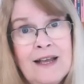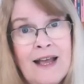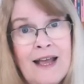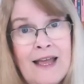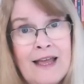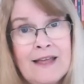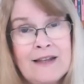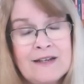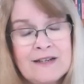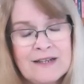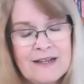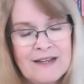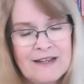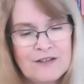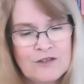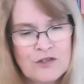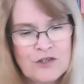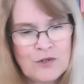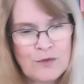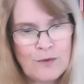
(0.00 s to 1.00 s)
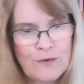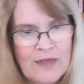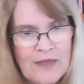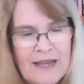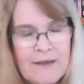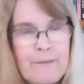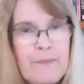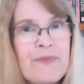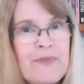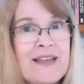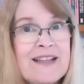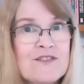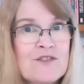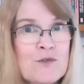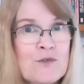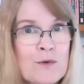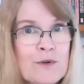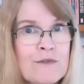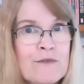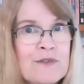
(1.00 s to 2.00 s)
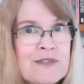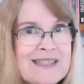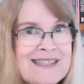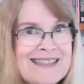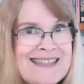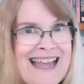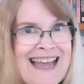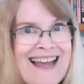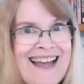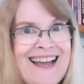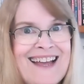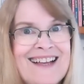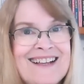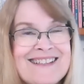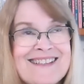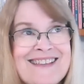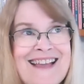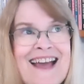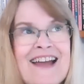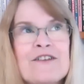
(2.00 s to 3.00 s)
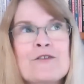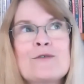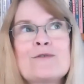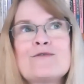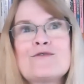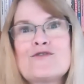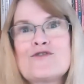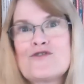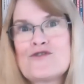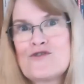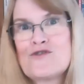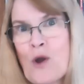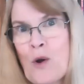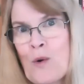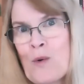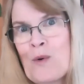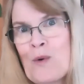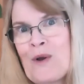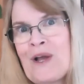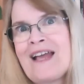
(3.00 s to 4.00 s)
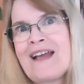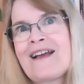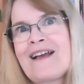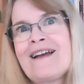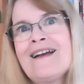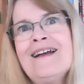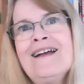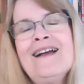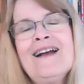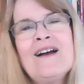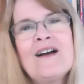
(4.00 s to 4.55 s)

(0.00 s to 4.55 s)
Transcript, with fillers: and do that sort of Saturn stoic,